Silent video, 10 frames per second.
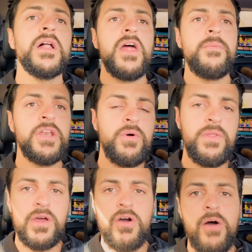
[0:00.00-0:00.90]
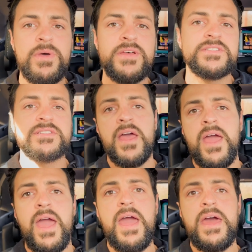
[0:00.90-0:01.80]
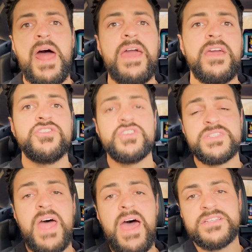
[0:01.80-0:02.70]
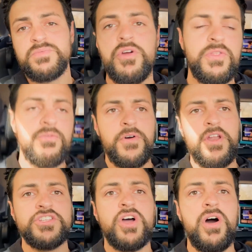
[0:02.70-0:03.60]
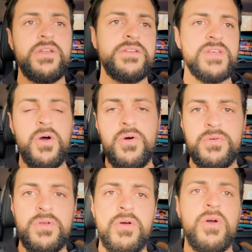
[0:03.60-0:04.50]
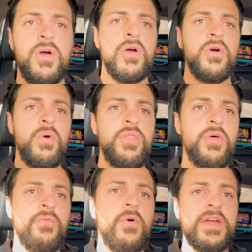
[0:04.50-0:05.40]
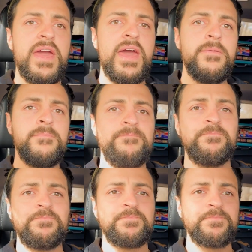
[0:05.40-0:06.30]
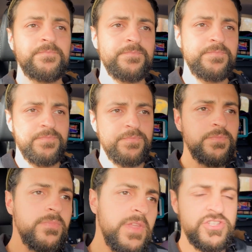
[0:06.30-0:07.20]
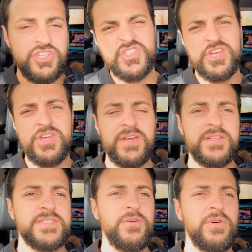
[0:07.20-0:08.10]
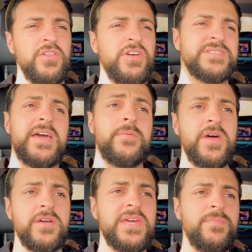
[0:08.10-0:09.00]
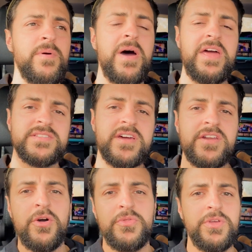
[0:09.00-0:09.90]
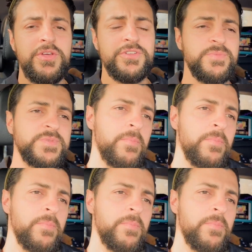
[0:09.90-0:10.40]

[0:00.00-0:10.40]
let me know in the comments, and I could just export the footage on its own with the 4K, just so you can see what it looks like. But keep in mind, it's going to go through YouTube's